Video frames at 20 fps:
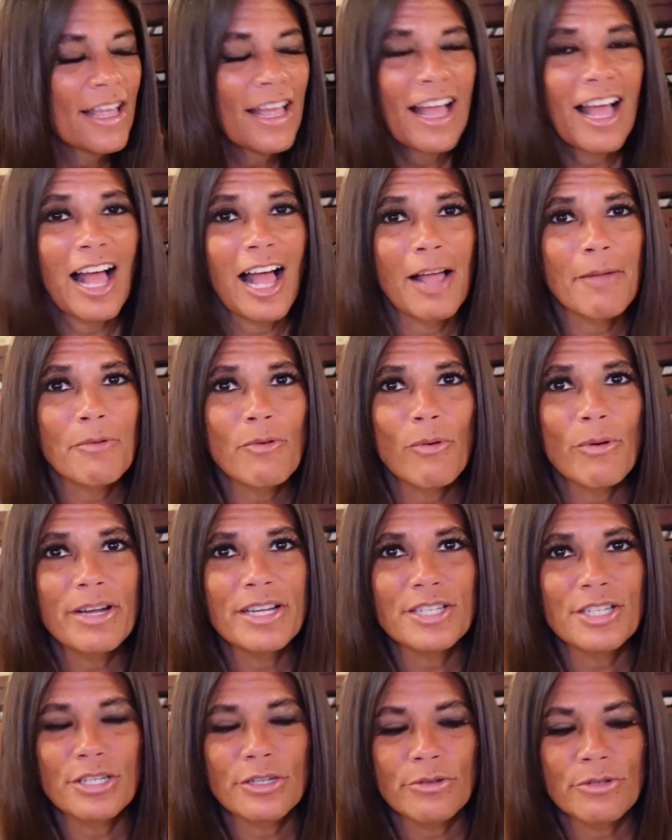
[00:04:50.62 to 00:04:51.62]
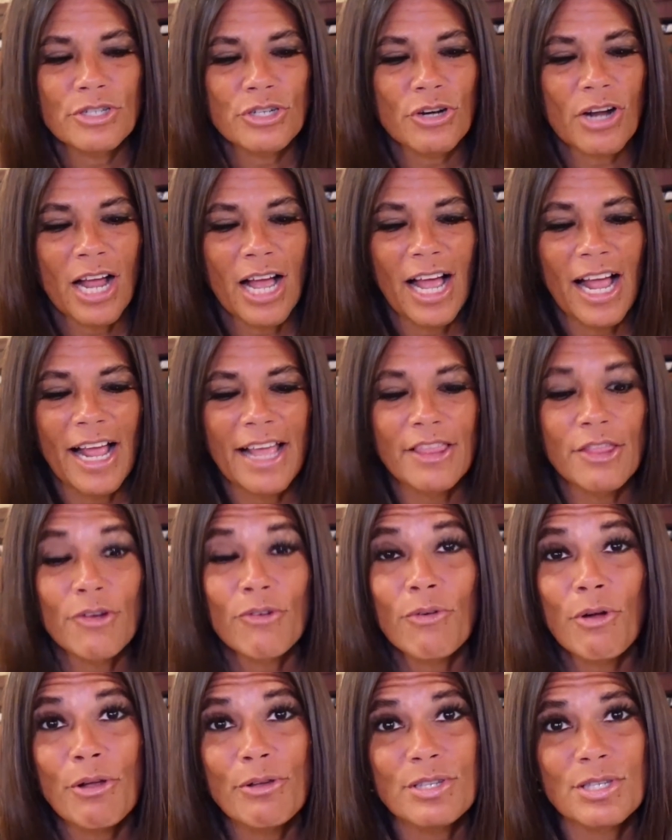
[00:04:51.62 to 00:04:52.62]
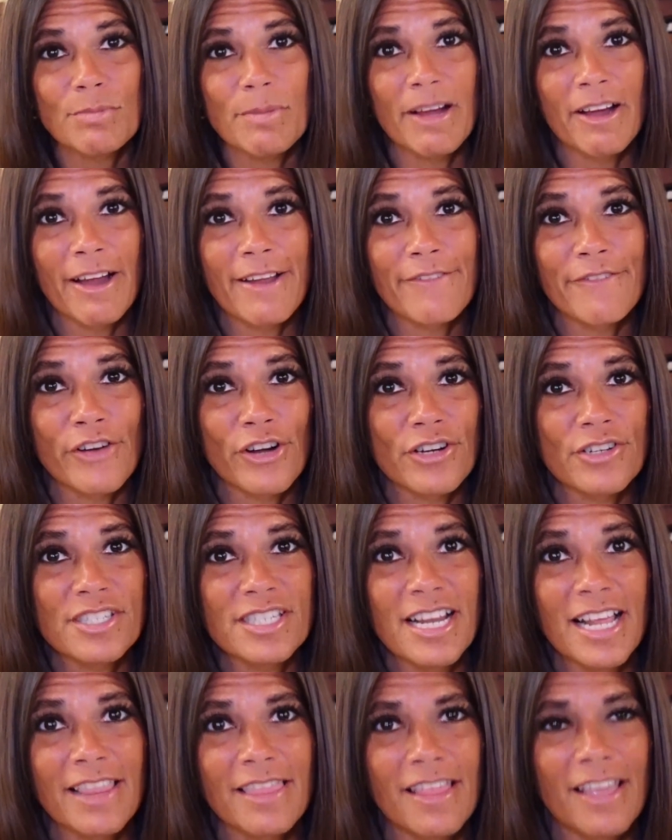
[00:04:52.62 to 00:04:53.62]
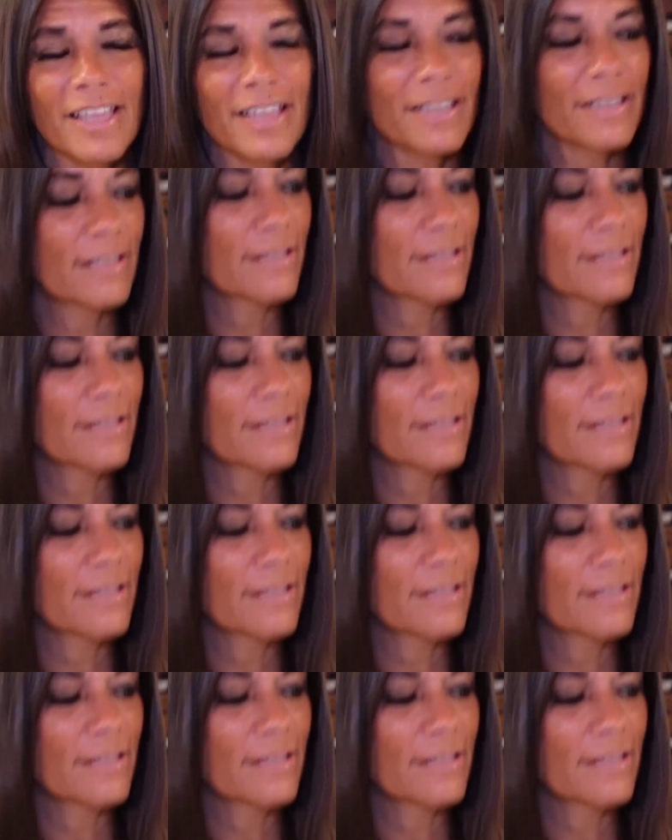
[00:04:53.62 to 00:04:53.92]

I'm going to try the rosemary first, I think.